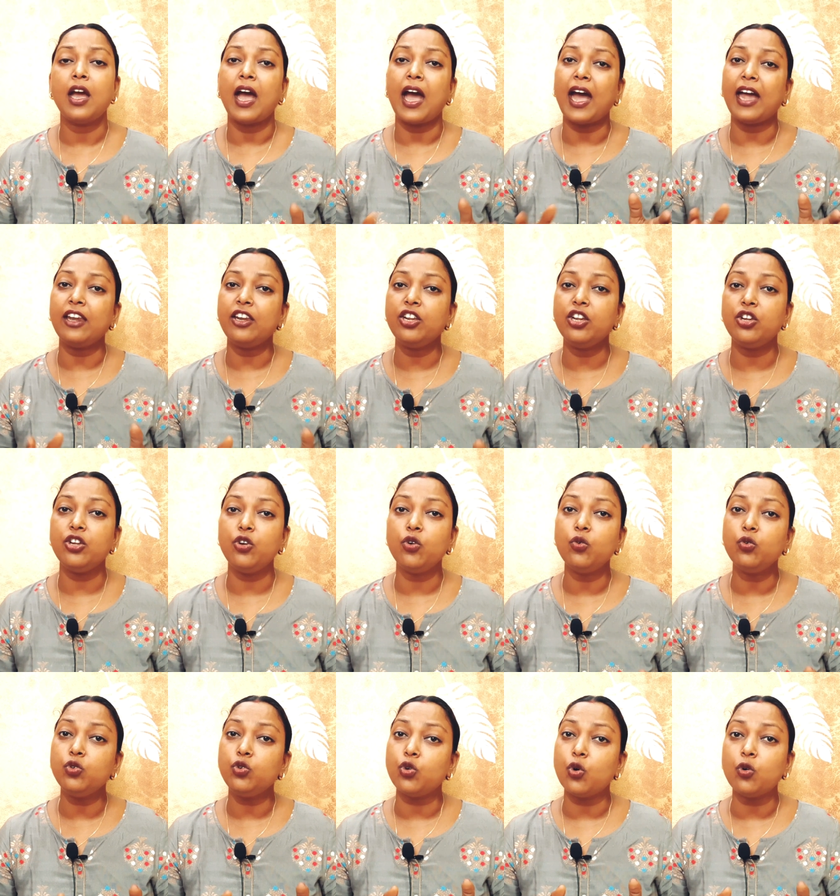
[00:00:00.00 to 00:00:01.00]
and
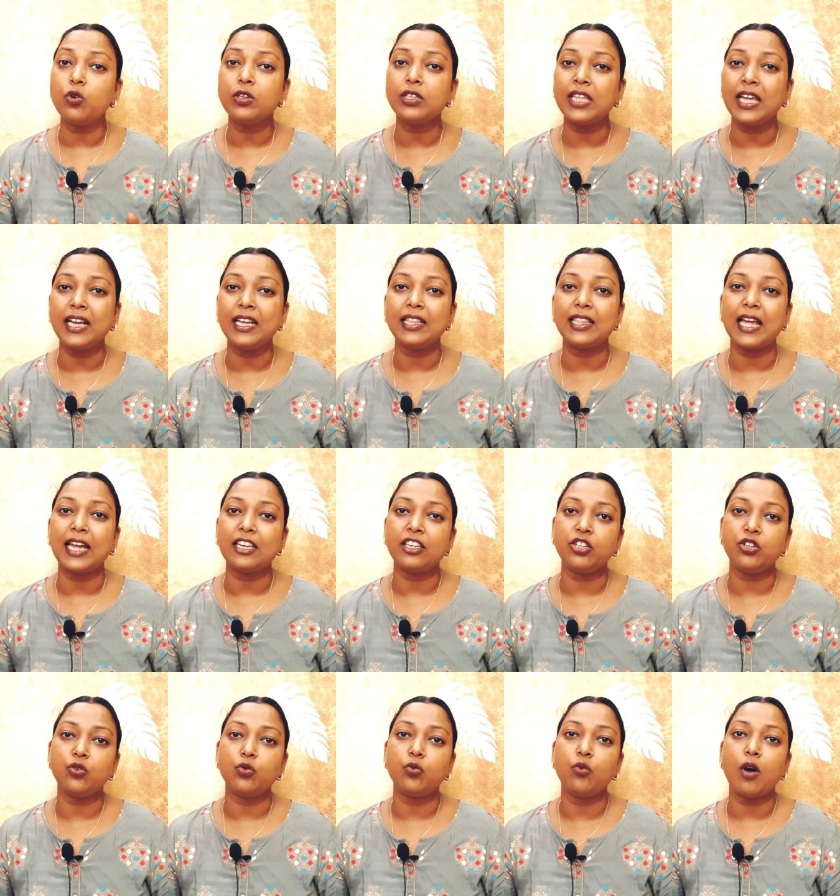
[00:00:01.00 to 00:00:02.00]
you don't think that
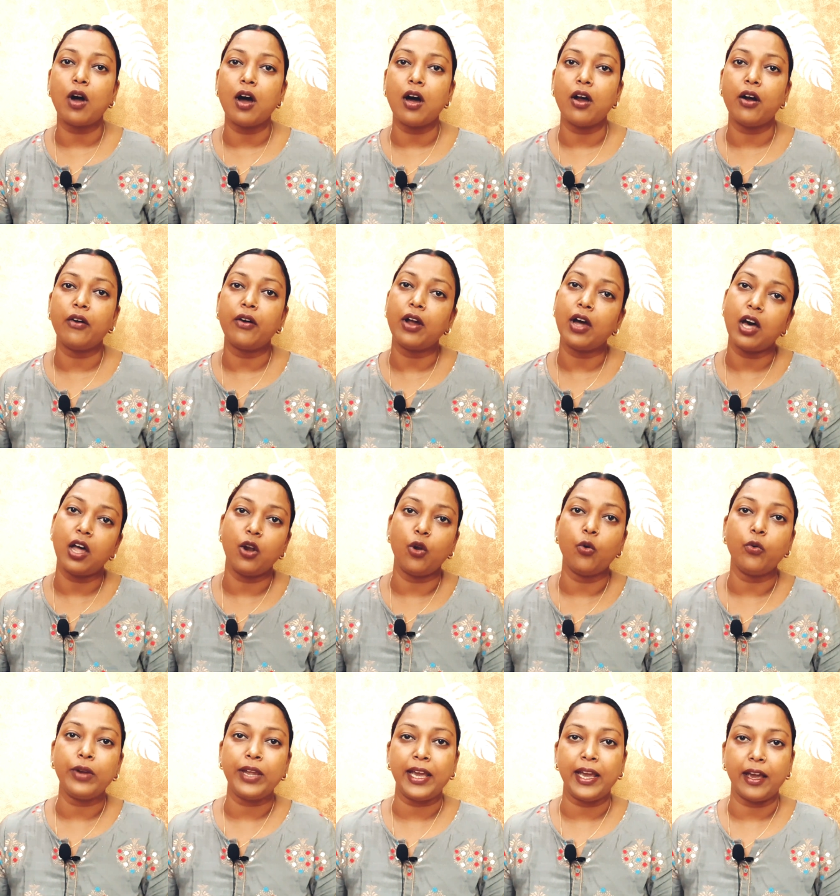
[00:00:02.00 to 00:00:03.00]
you are
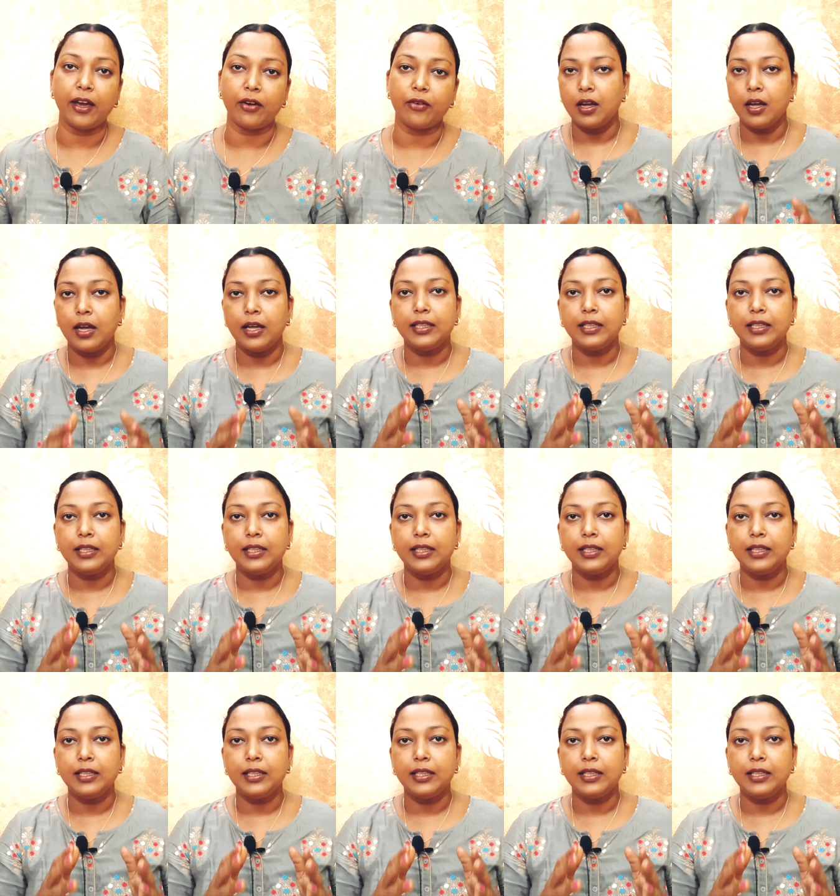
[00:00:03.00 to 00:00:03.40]
alone here.